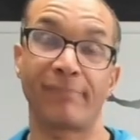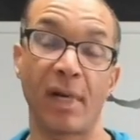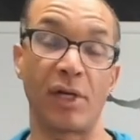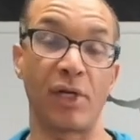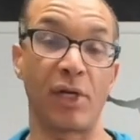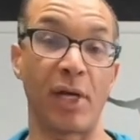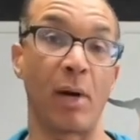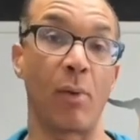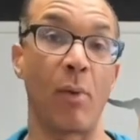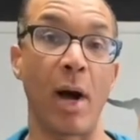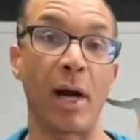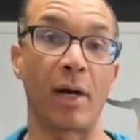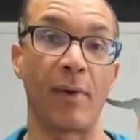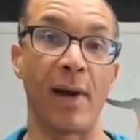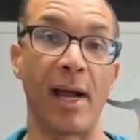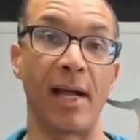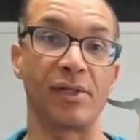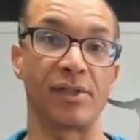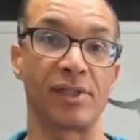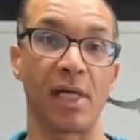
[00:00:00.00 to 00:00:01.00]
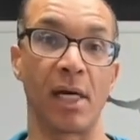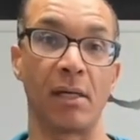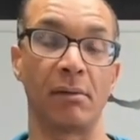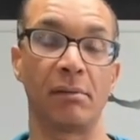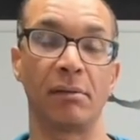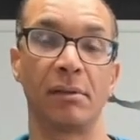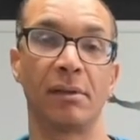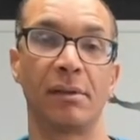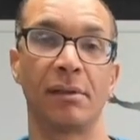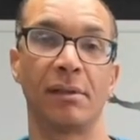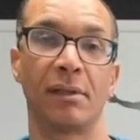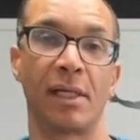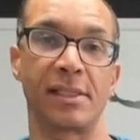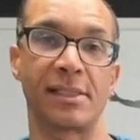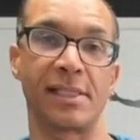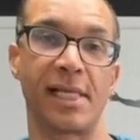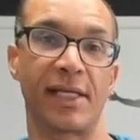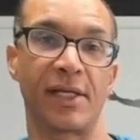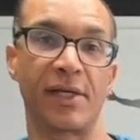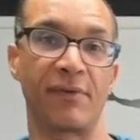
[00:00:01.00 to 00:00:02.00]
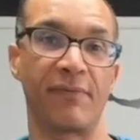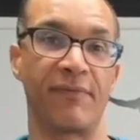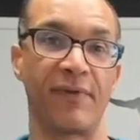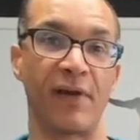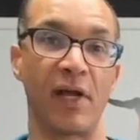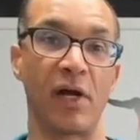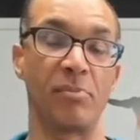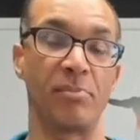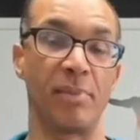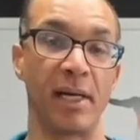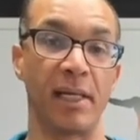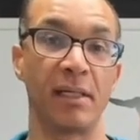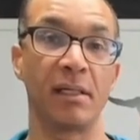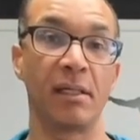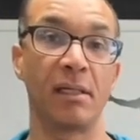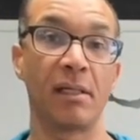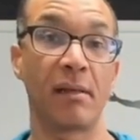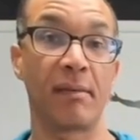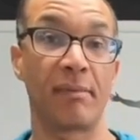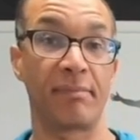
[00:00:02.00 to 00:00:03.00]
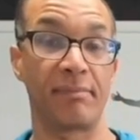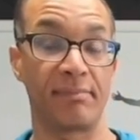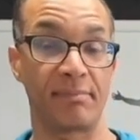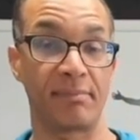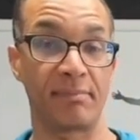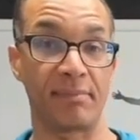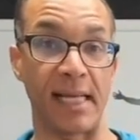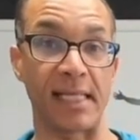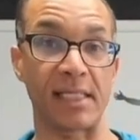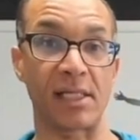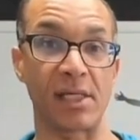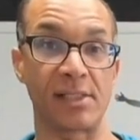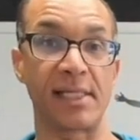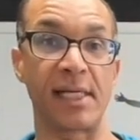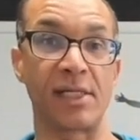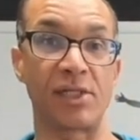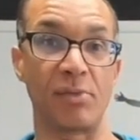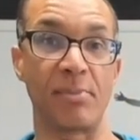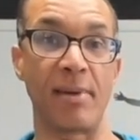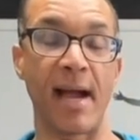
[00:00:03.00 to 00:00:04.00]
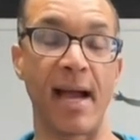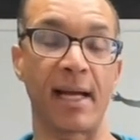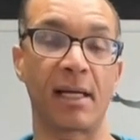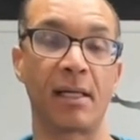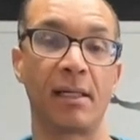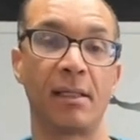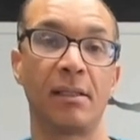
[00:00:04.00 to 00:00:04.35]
You got to walk around, so it's not like you can float, but that's going to set you back.